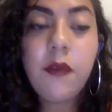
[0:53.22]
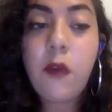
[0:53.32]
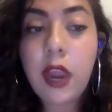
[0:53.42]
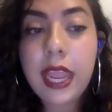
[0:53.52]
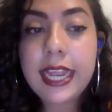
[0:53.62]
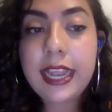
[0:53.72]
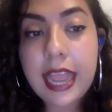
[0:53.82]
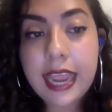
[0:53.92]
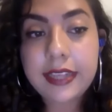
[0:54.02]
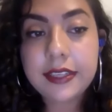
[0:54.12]
Forehead
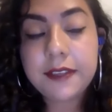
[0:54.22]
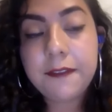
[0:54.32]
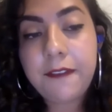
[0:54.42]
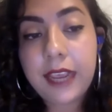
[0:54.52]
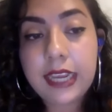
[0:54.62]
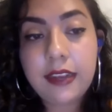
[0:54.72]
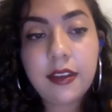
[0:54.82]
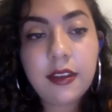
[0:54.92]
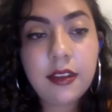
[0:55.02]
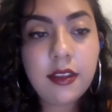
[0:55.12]
lines fade.
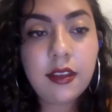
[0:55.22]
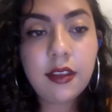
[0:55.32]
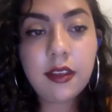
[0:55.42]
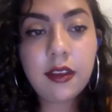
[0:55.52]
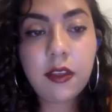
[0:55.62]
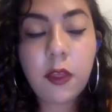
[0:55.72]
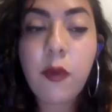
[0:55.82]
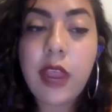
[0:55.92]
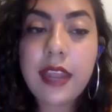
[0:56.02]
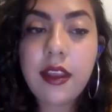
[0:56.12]
The
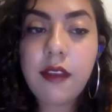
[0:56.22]
red